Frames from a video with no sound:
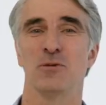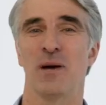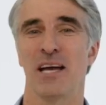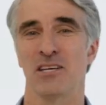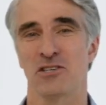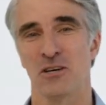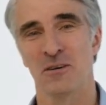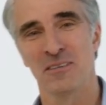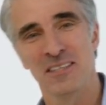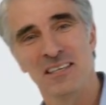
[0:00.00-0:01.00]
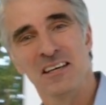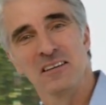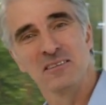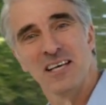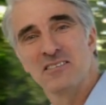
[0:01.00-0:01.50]
Manager
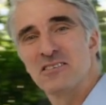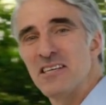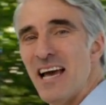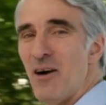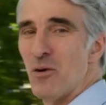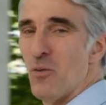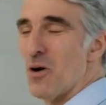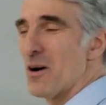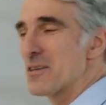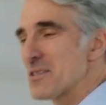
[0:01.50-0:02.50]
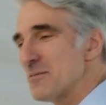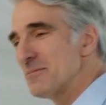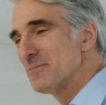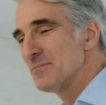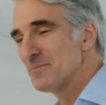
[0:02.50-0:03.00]
feature. So with
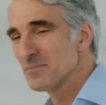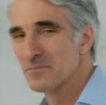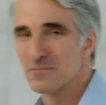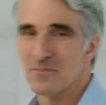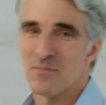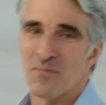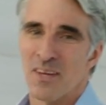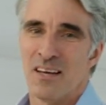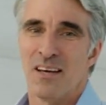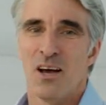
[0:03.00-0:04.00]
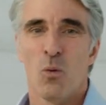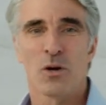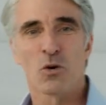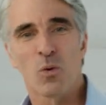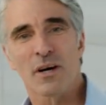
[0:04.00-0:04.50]
this, users can
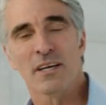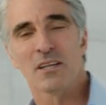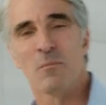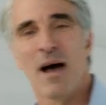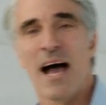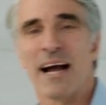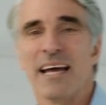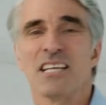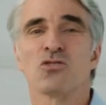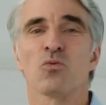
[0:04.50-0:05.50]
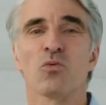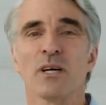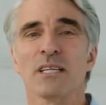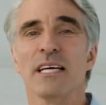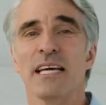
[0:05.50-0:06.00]
more easily
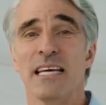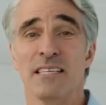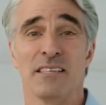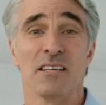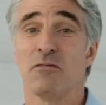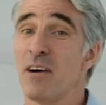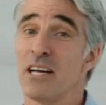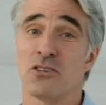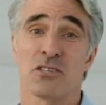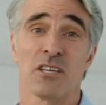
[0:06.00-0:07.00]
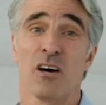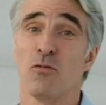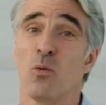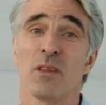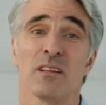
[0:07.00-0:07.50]
organize open windows.
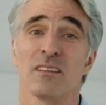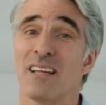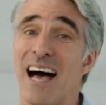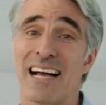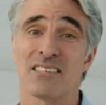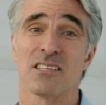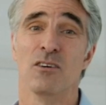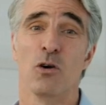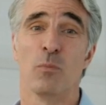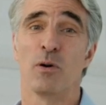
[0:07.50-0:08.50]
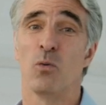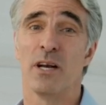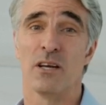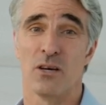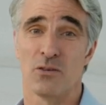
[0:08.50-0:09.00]
We
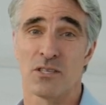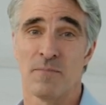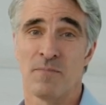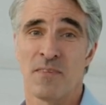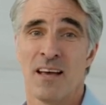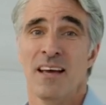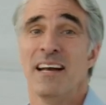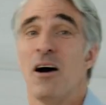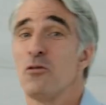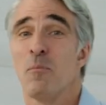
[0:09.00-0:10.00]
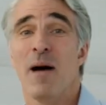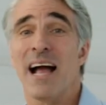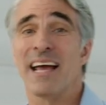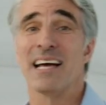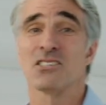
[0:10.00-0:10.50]
use
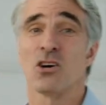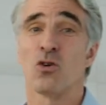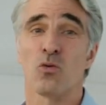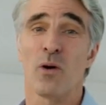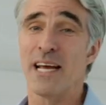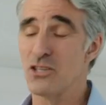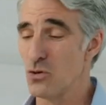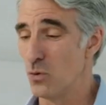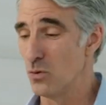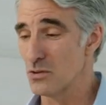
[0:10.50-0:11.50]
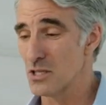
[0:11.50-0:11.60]
MacBook and iMacs and